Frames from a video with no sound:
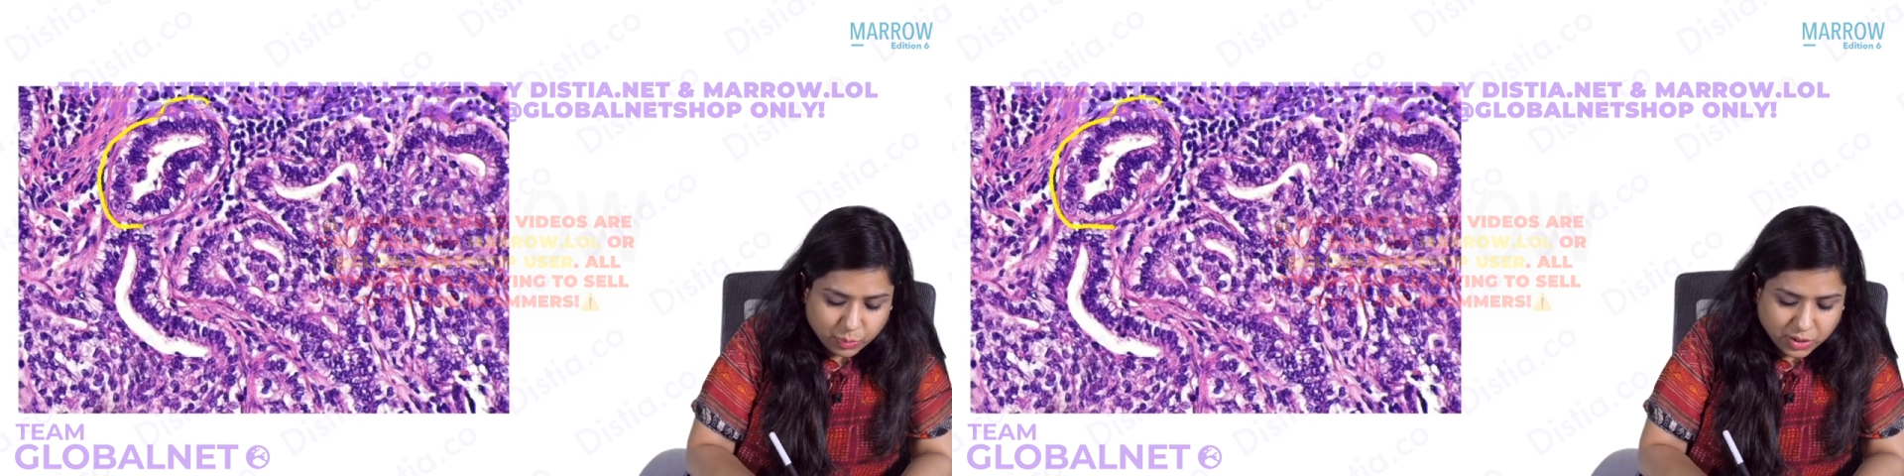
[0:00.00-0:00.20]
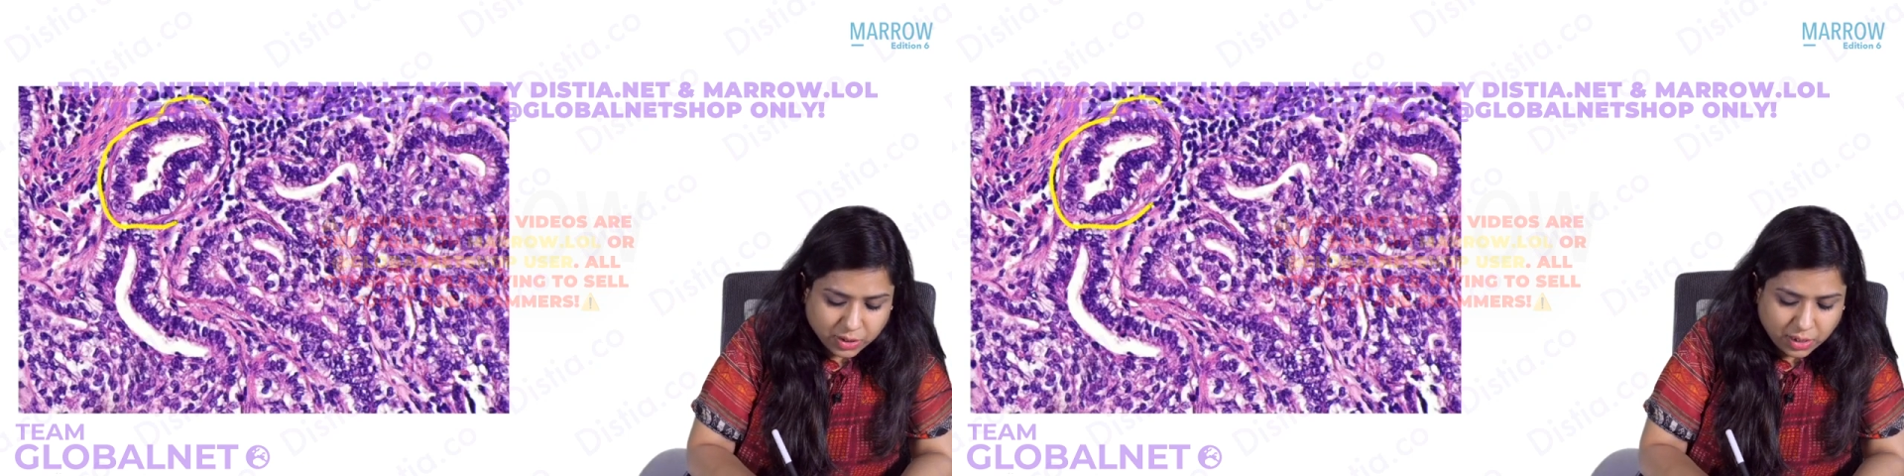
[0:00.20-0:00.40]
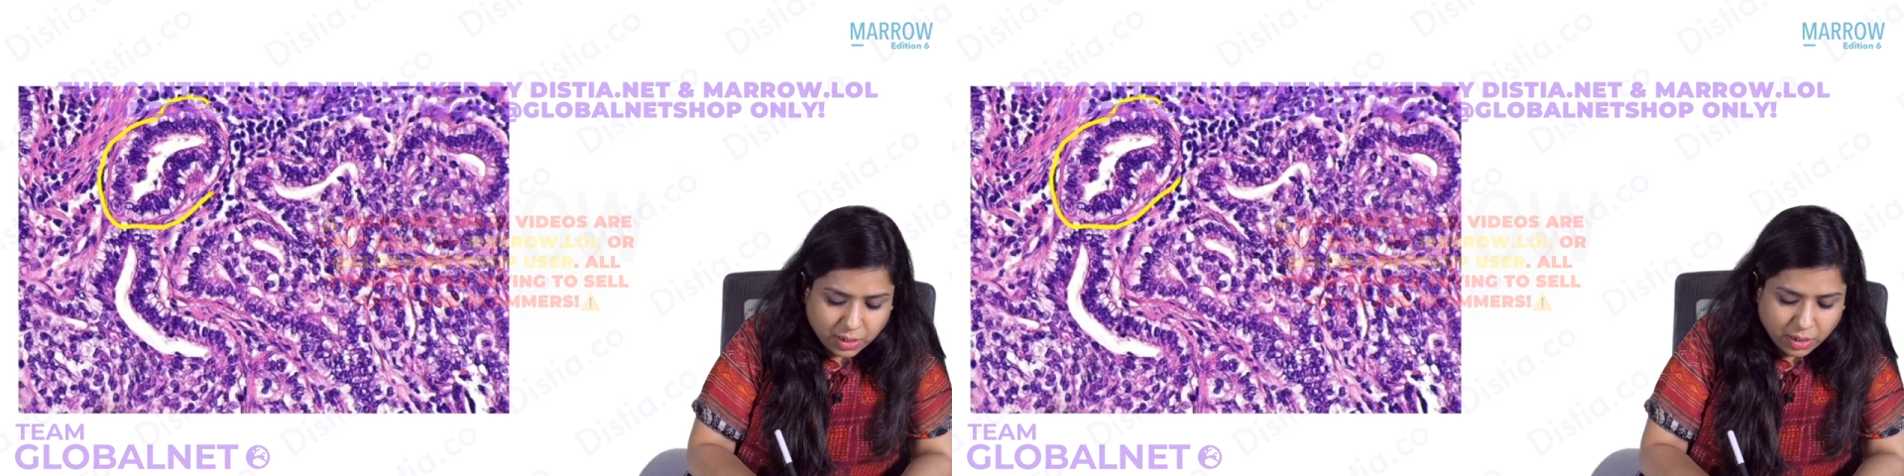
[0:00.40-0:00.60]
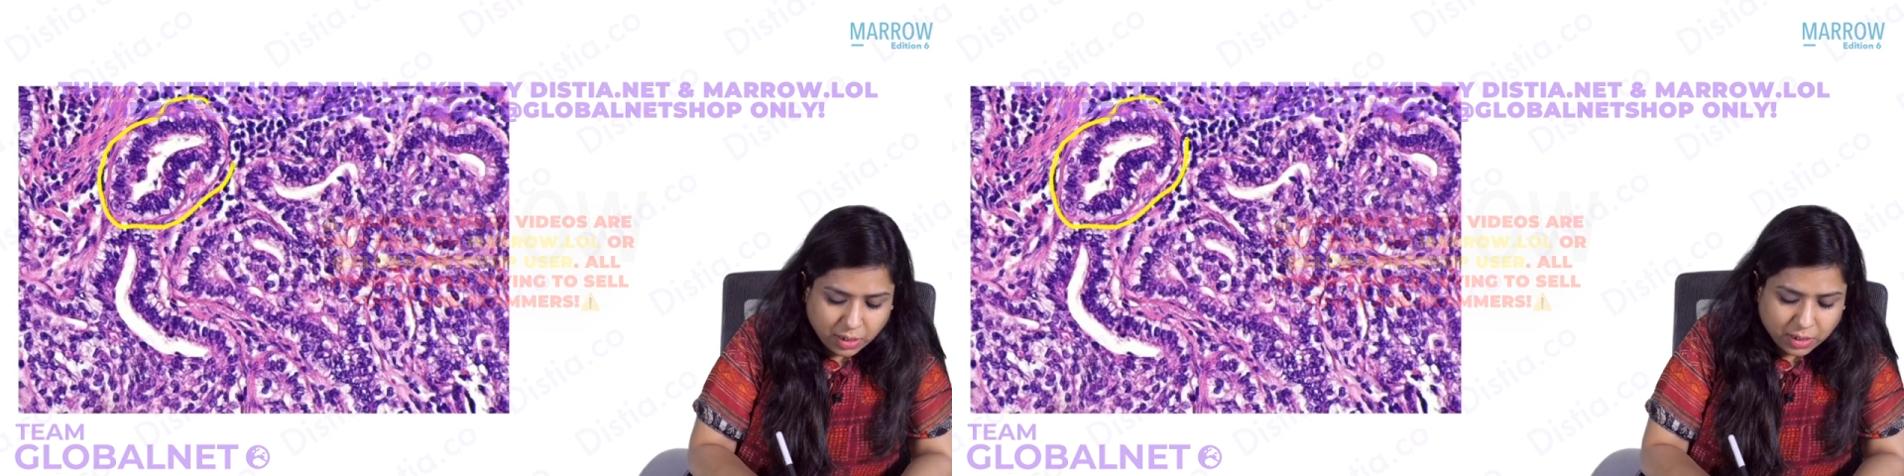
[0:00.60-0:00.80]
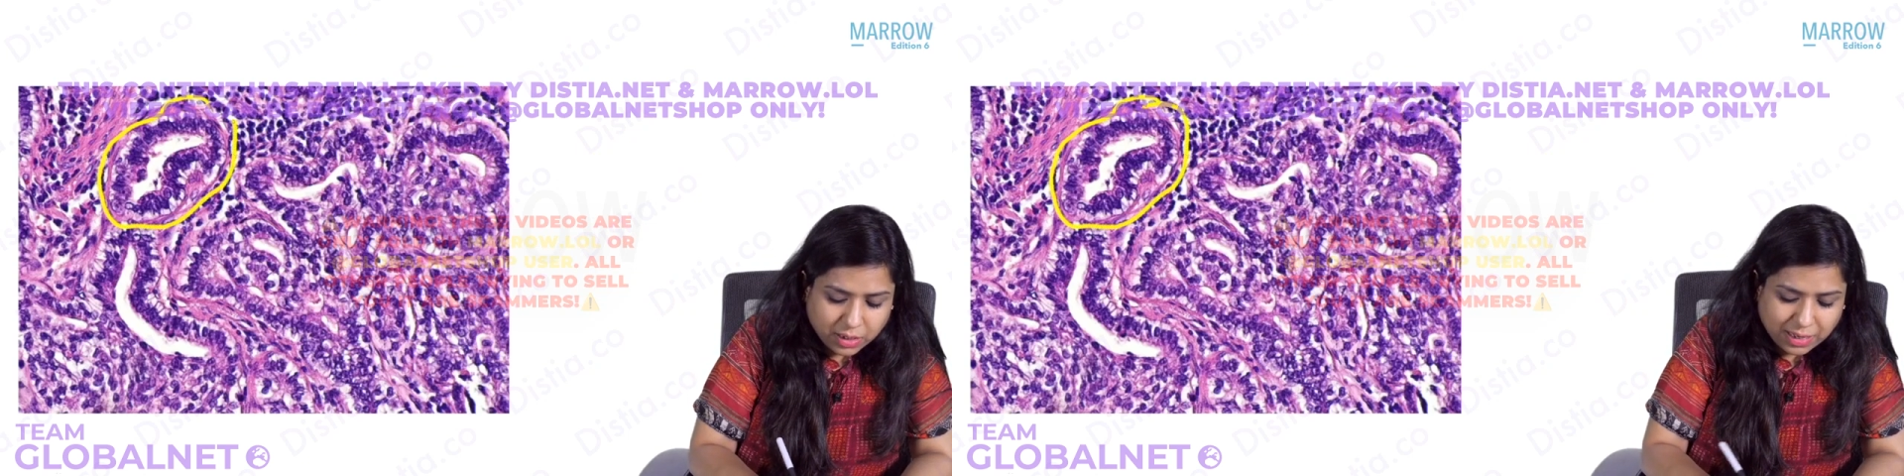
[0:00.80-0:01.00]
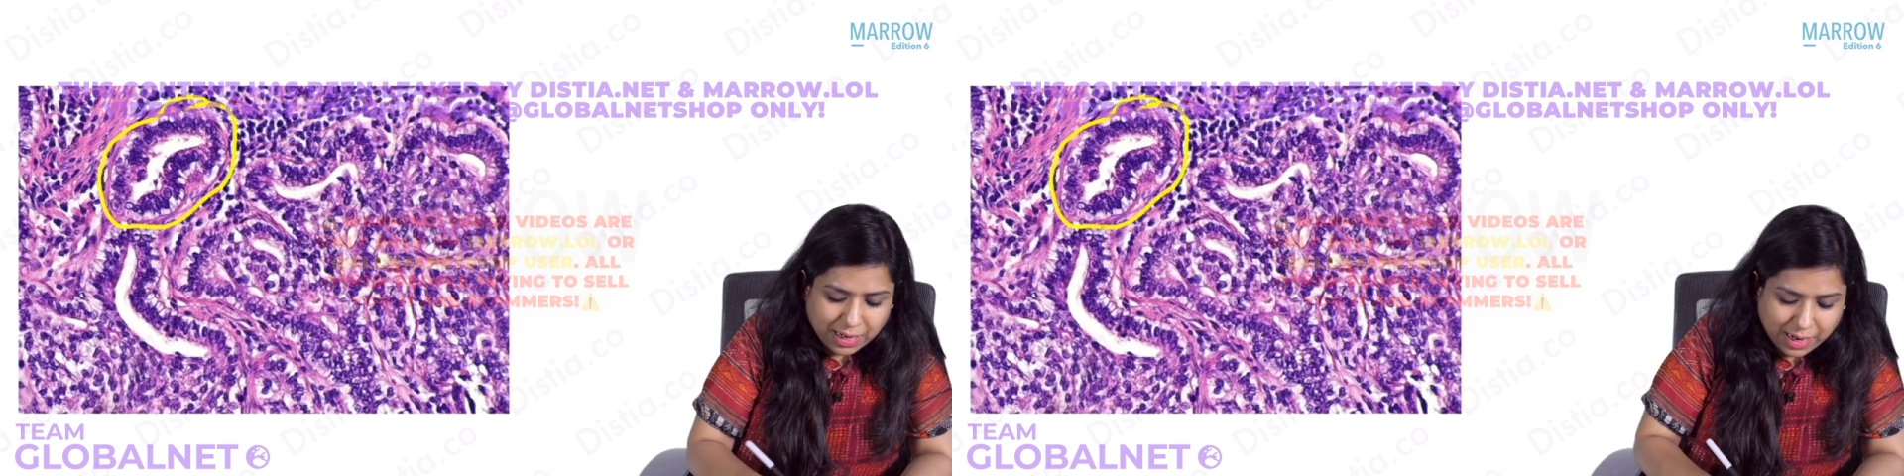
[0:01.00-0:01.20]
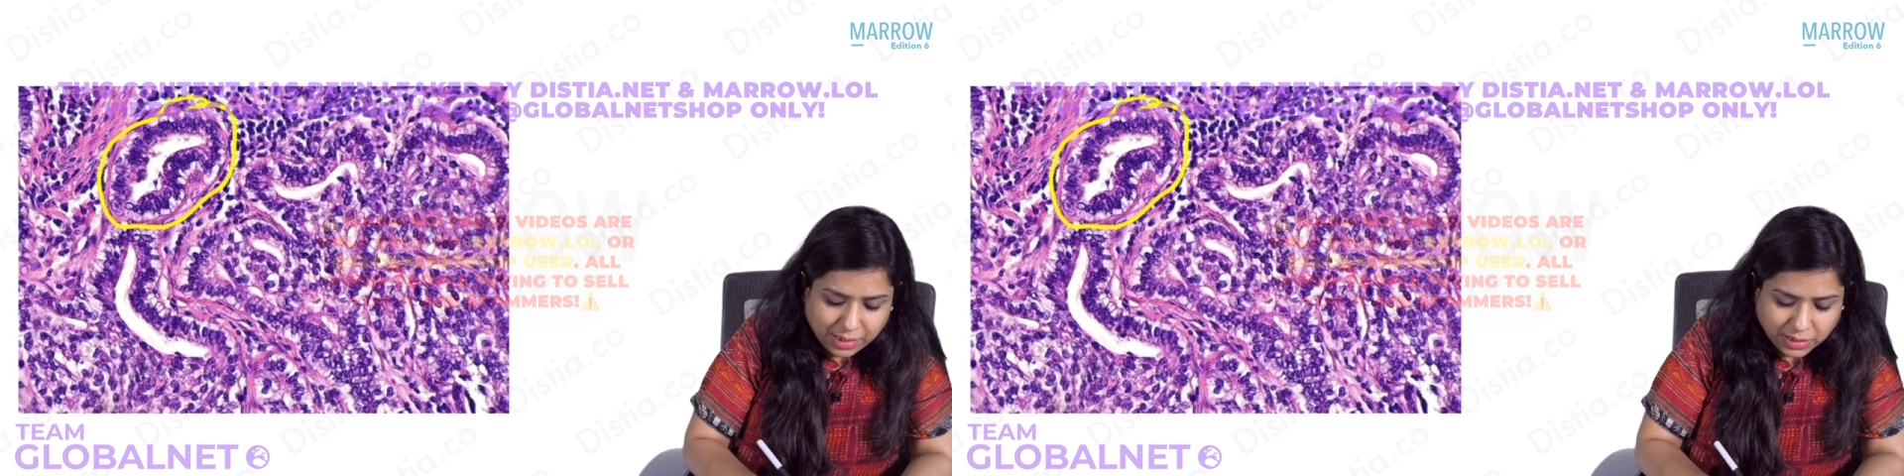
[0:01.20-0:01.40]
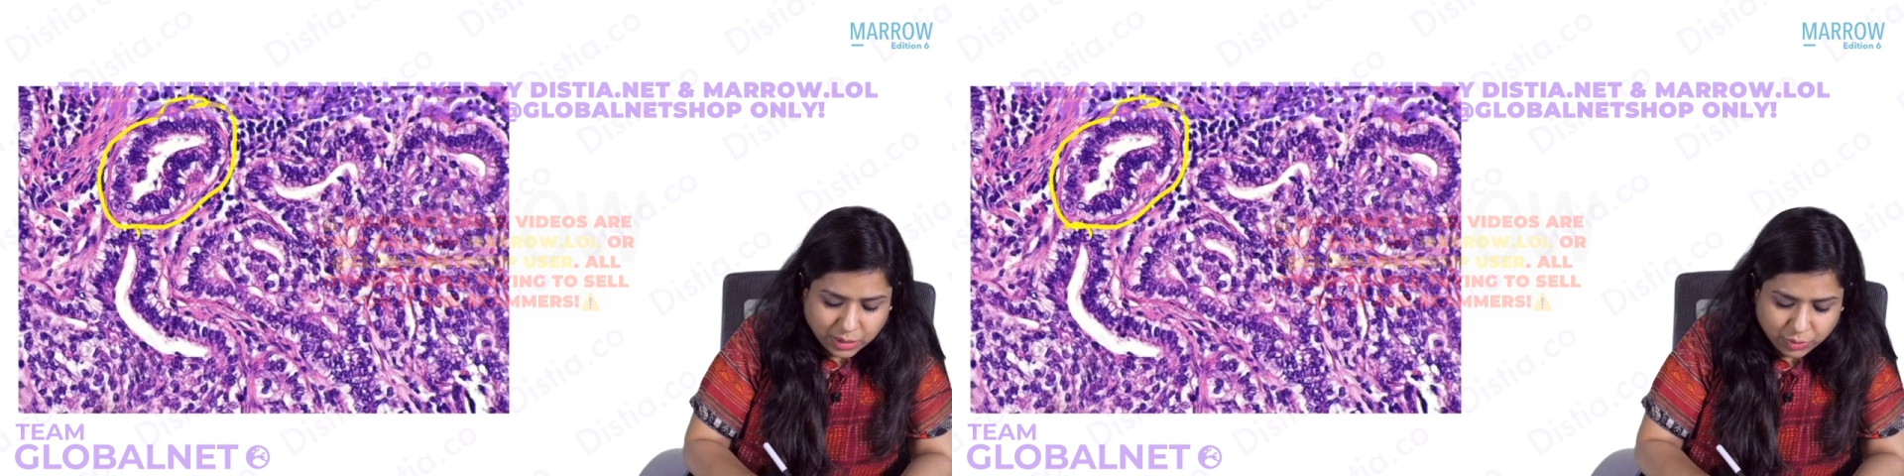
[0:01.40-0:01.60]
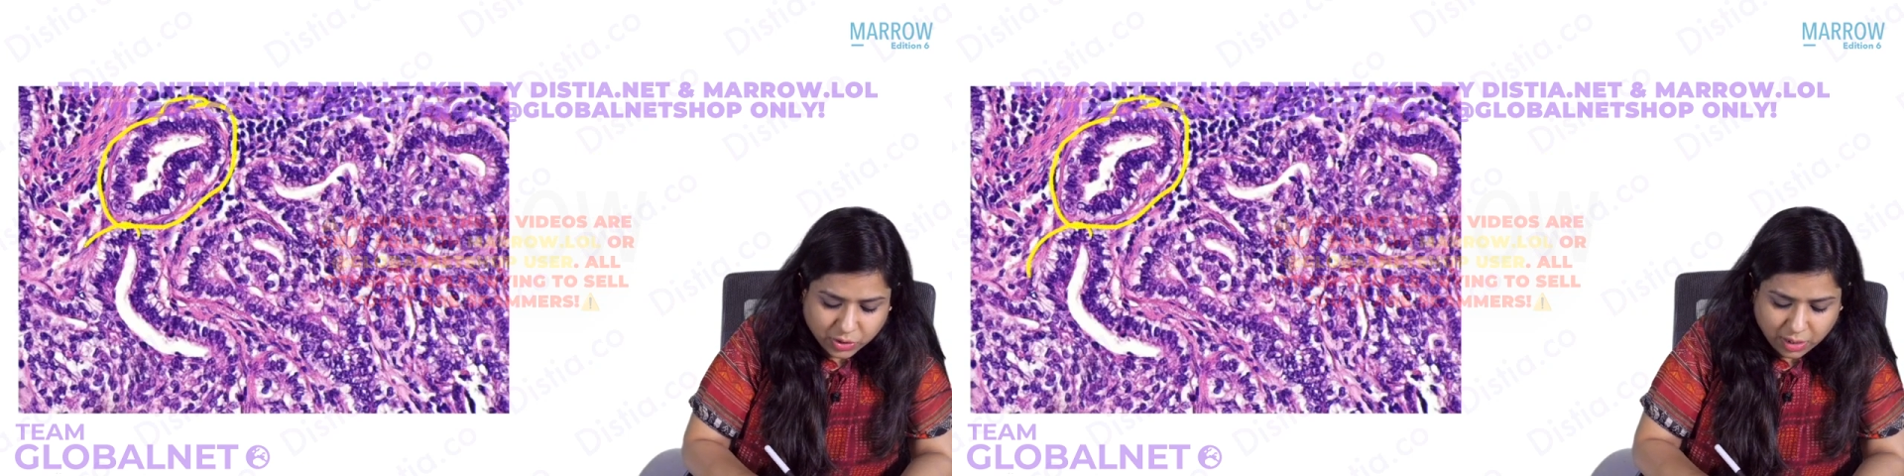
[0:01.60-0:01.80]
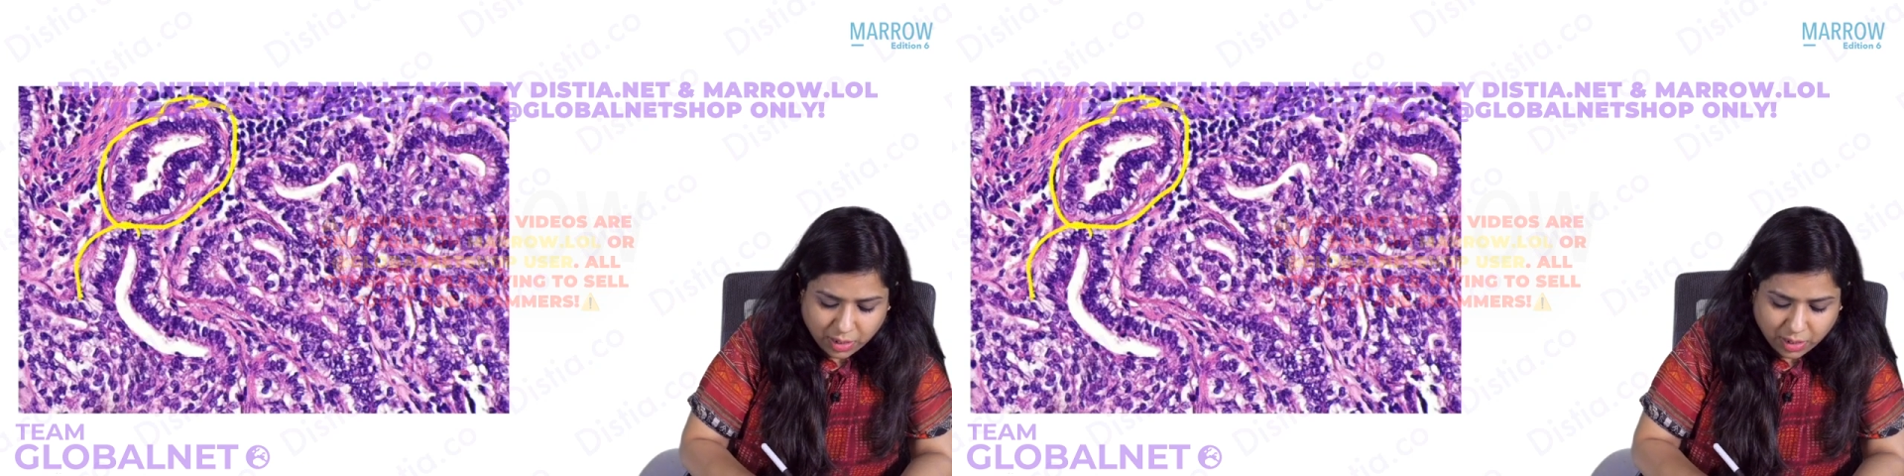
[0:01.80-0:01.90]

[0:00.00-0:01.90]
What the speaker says: we see glands which are